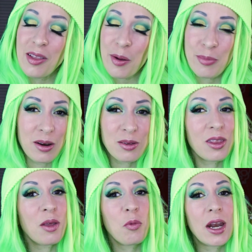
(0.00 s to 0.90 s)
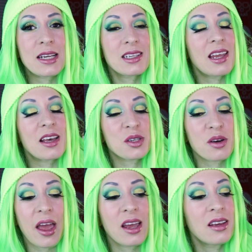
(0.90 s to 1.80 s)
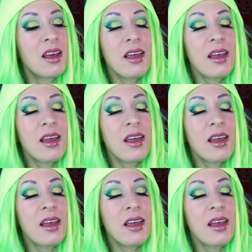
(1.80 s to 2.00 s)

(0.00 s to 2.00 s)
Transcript: a lot better than the one I did yesterday.